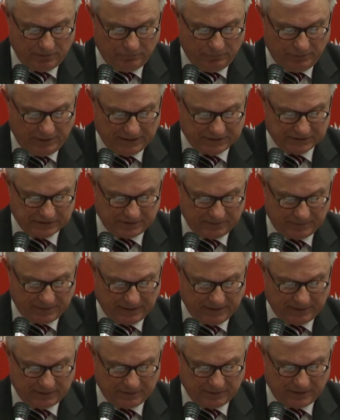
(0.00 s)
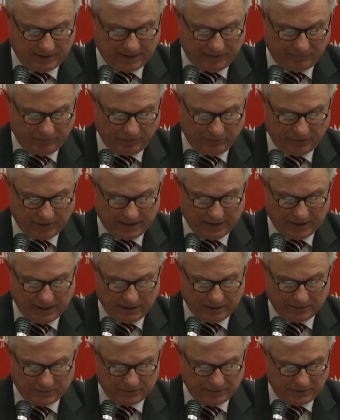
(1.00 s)
we estimate that having
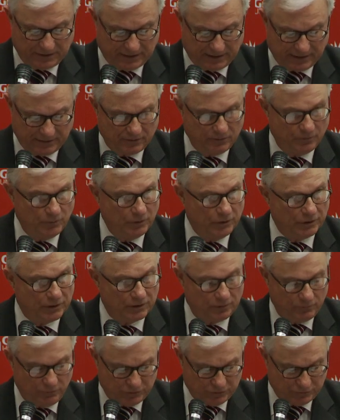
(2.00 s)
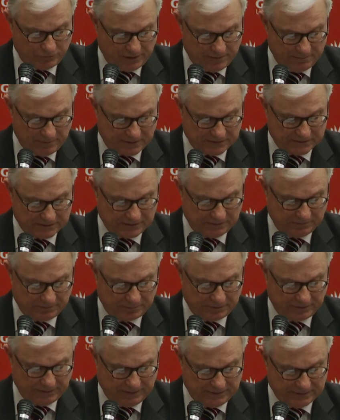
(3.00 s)
regard to the other work which we must
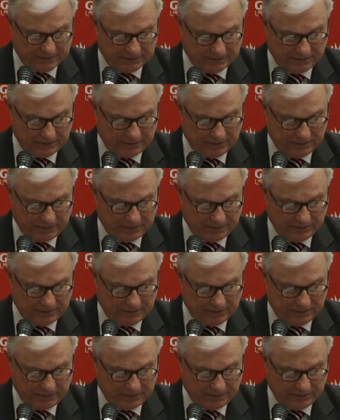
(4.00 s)
complete,